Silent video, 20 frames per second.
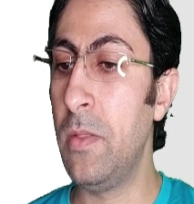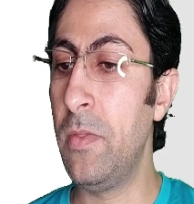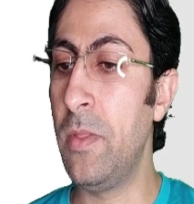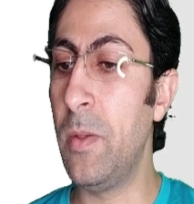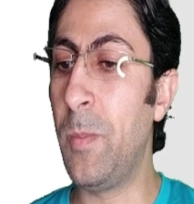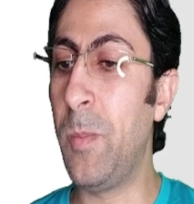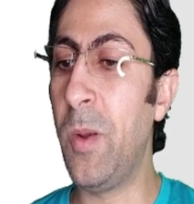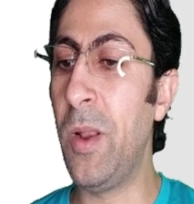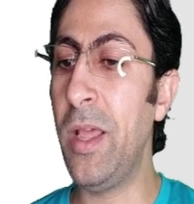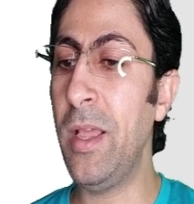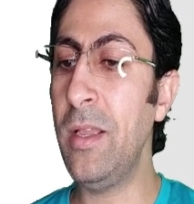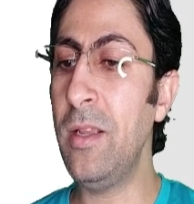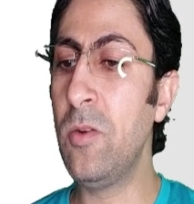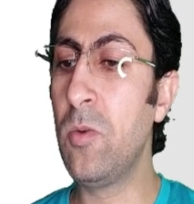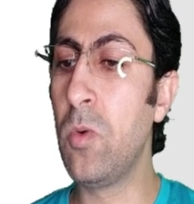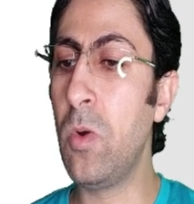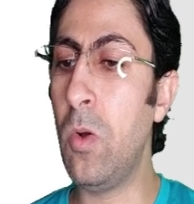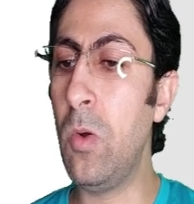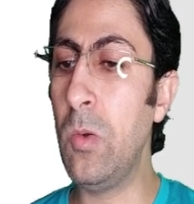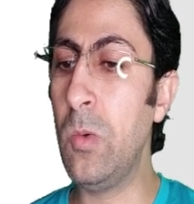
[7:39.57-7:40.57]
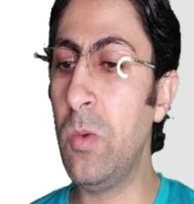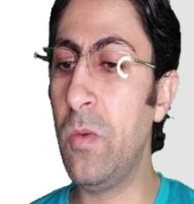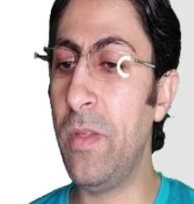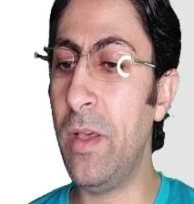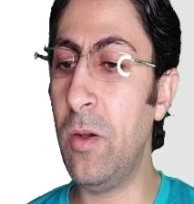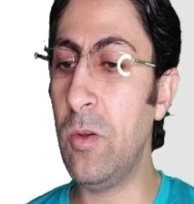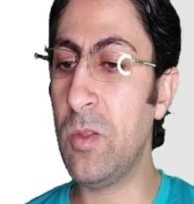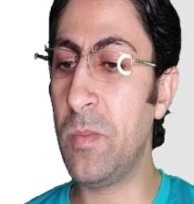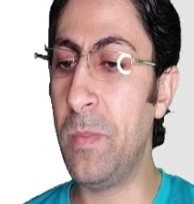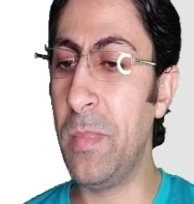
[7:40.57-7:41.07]
The plant grown
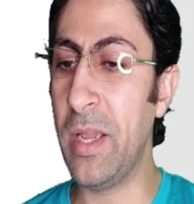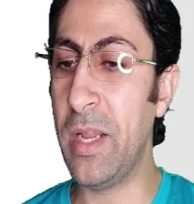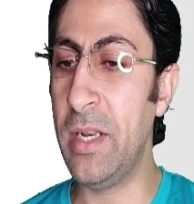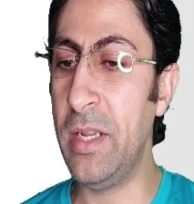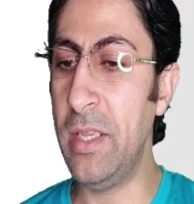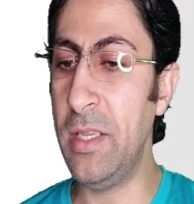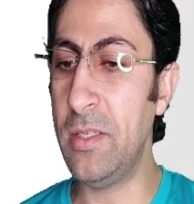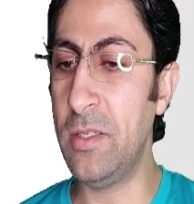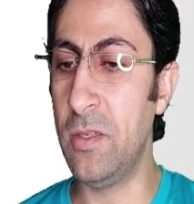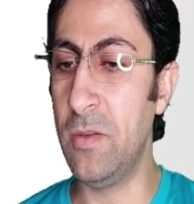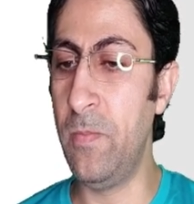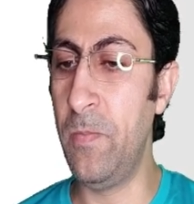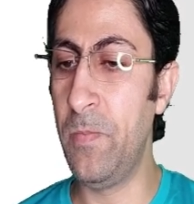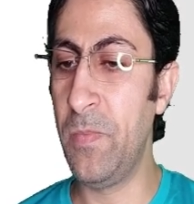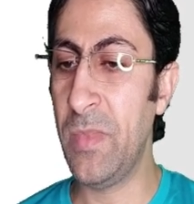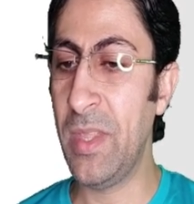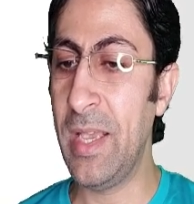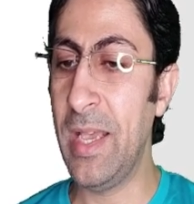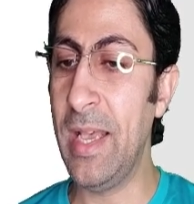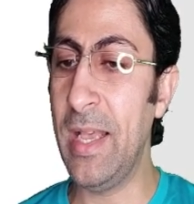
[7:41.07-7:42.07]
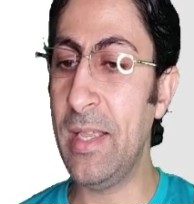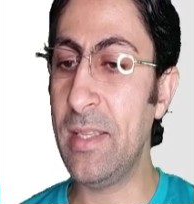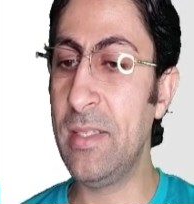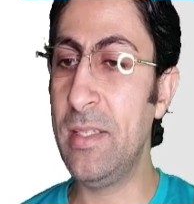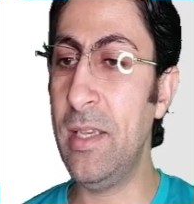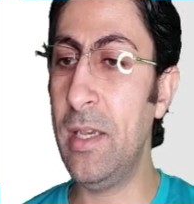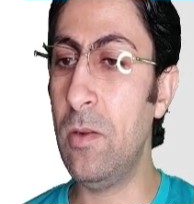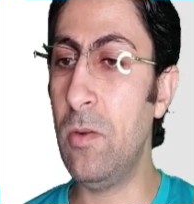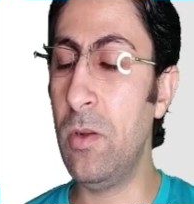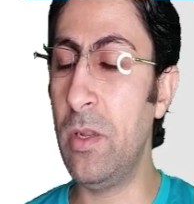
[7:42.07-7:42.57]
without magnesium
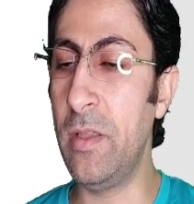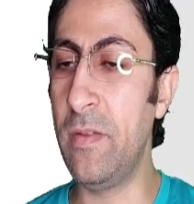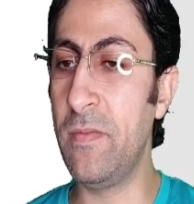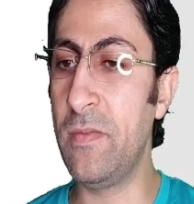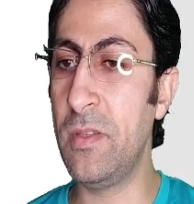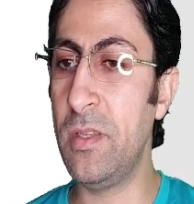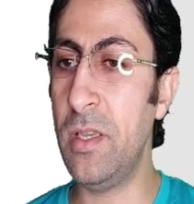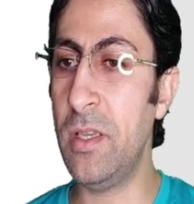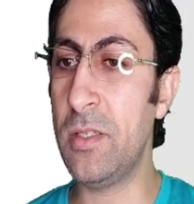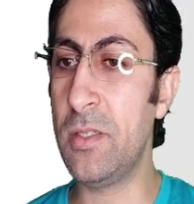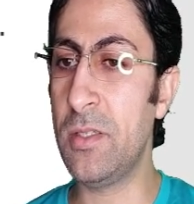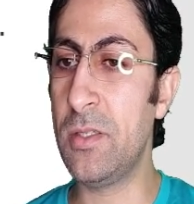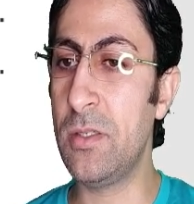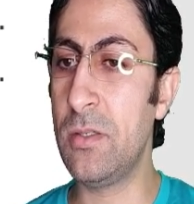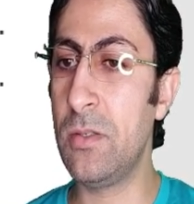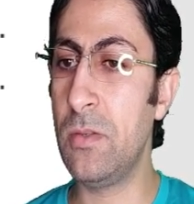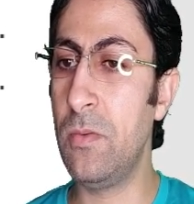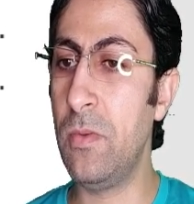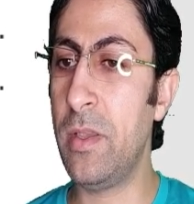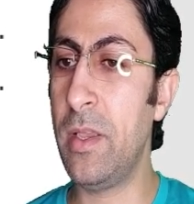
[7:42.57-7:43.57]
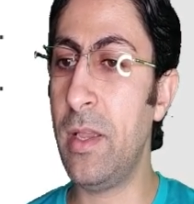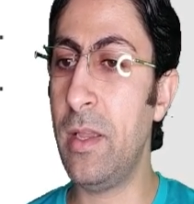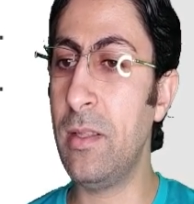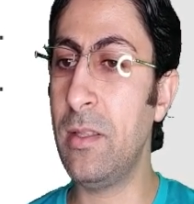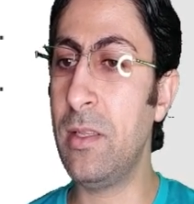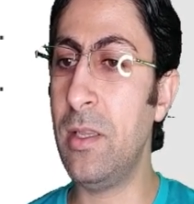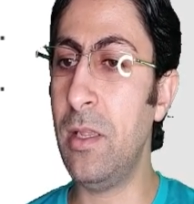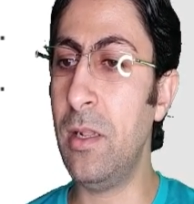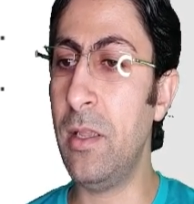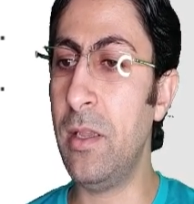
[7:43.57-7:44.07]
has yellow leaves. Yes, you
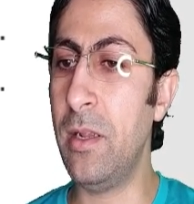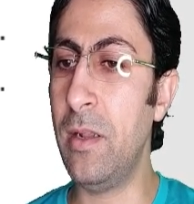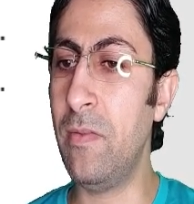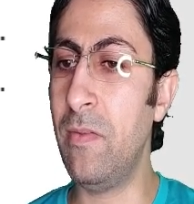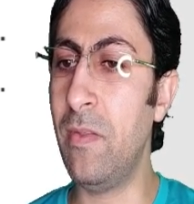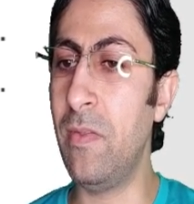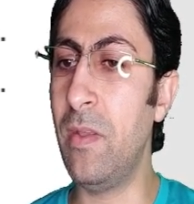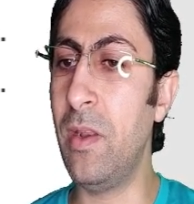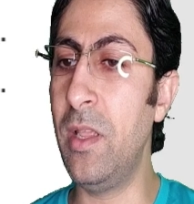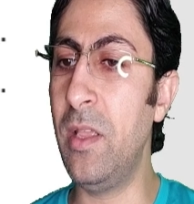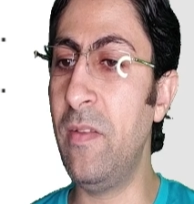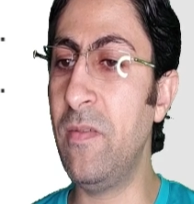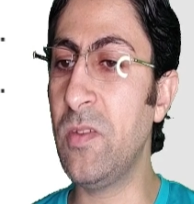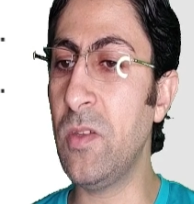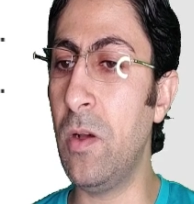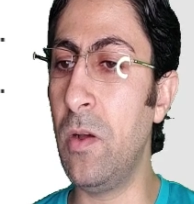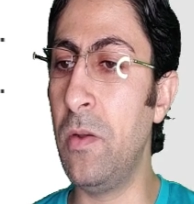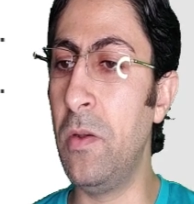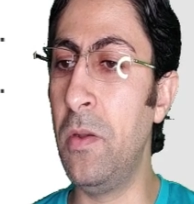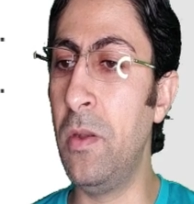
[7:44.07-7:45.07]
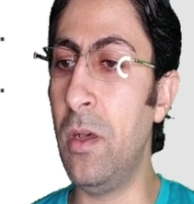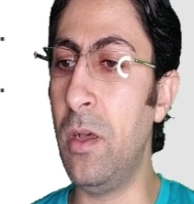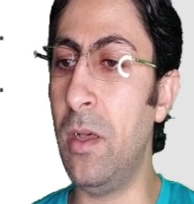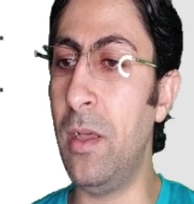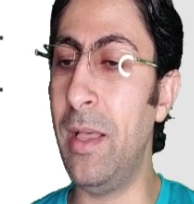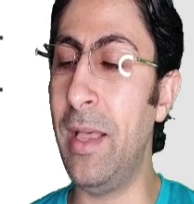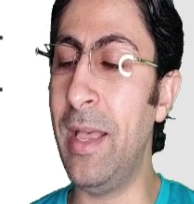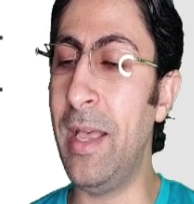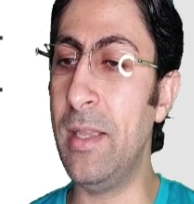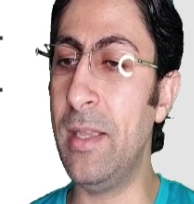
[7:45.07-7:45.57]
can tell here that the leaves are
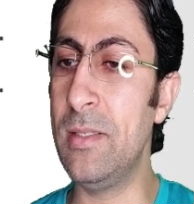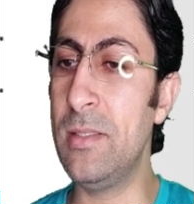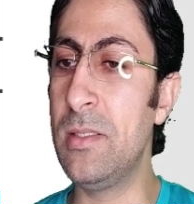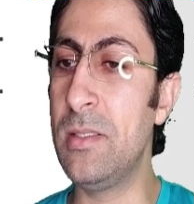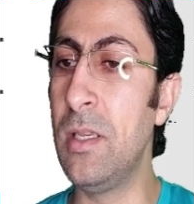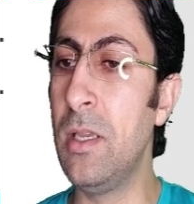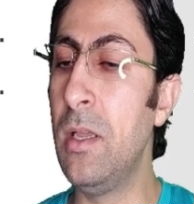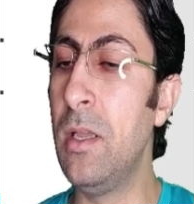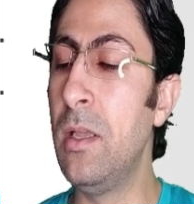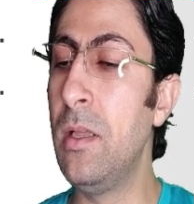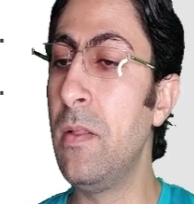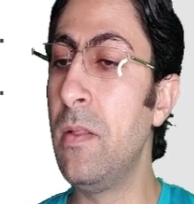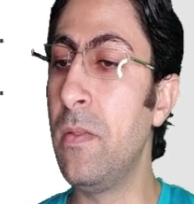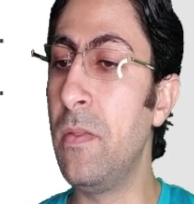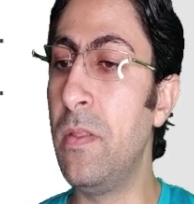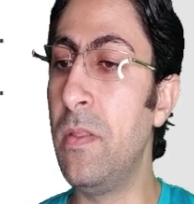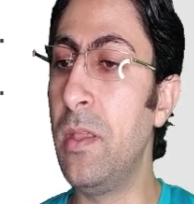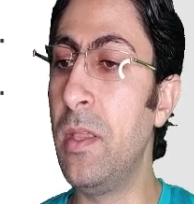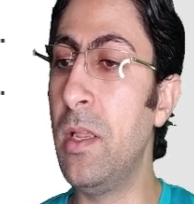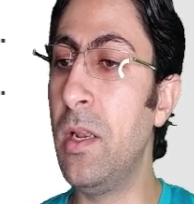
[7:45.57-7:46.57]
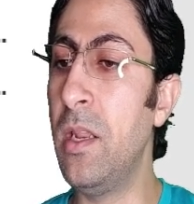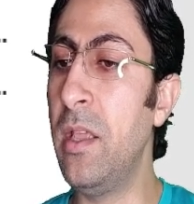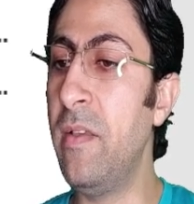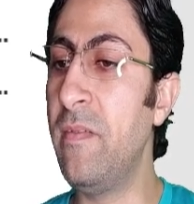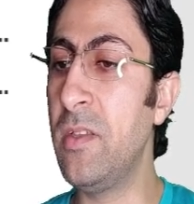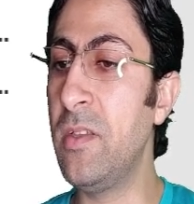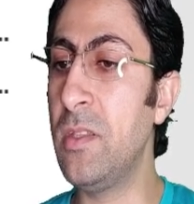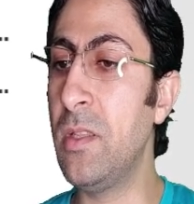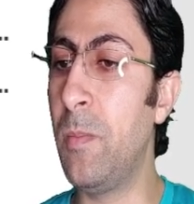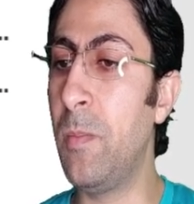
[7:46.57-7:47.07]
not as the
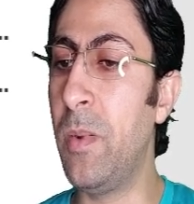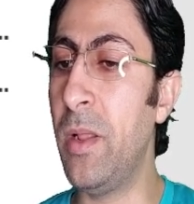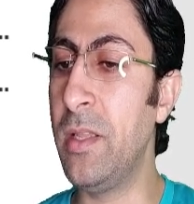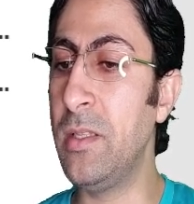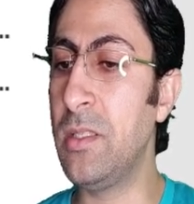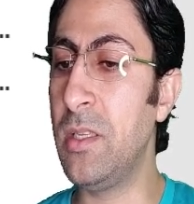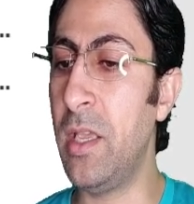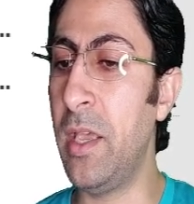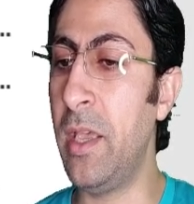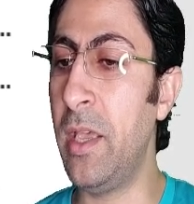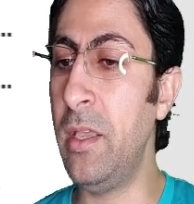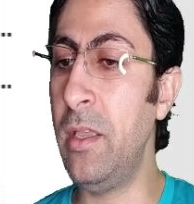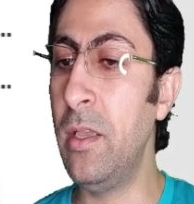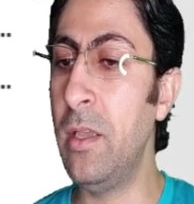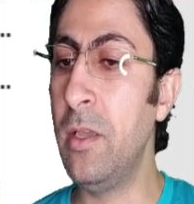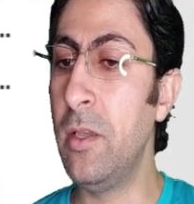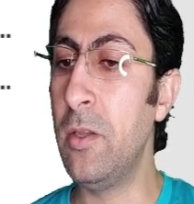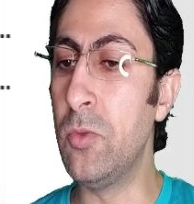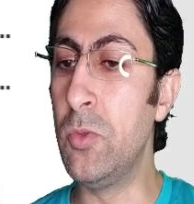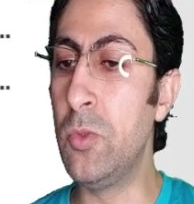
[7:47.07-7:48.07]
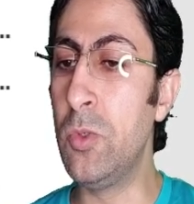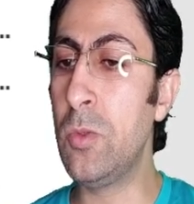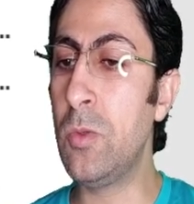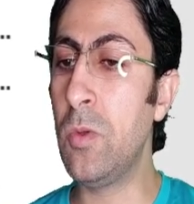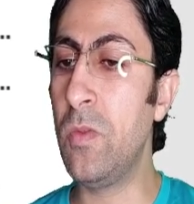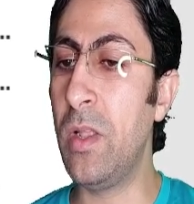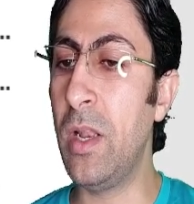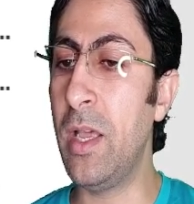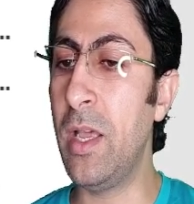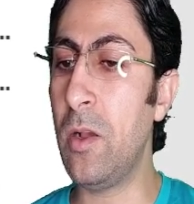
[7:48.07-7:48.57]
leaves in the plant A due
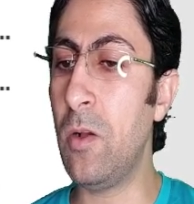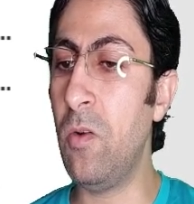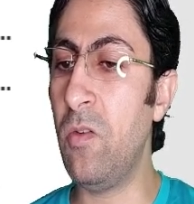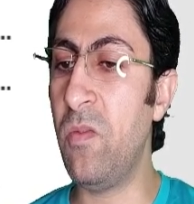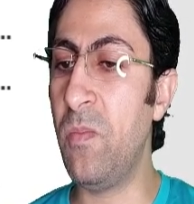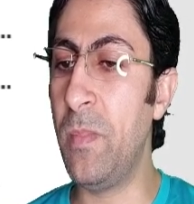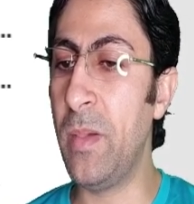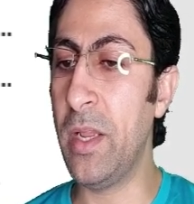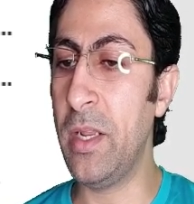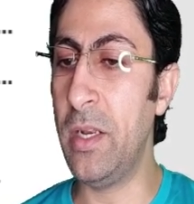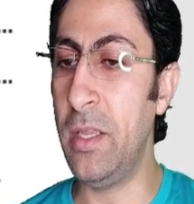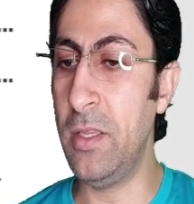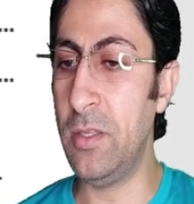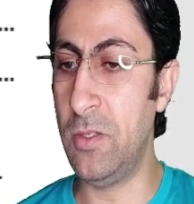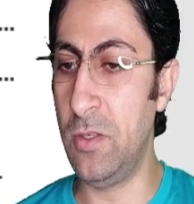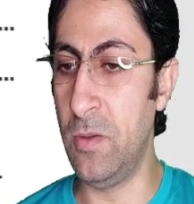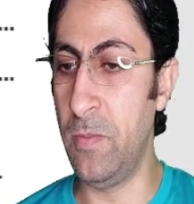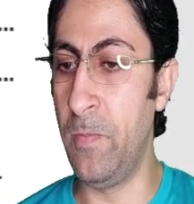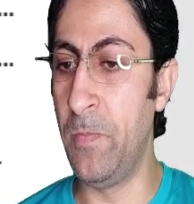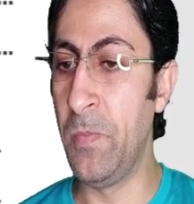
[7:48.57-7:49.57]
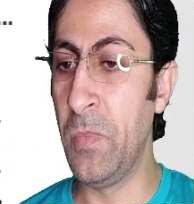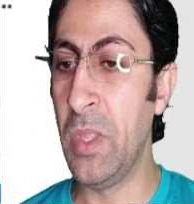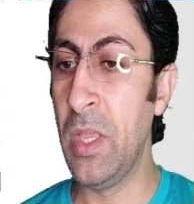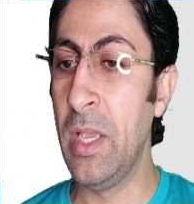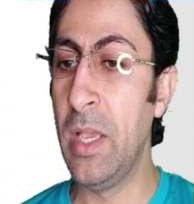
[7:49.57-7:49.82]
to the lack of magnesium.